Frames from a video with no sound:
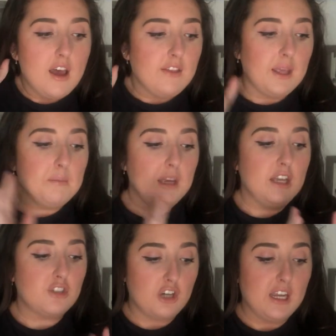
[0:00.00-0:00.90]
I think
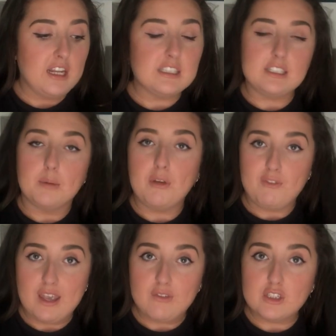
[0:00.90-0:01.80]
me train is still my
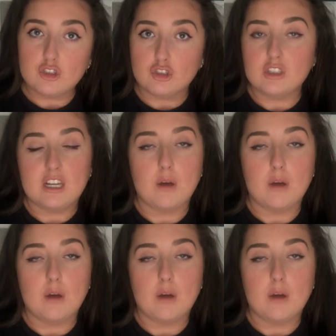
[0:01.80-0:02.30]
favourite just because it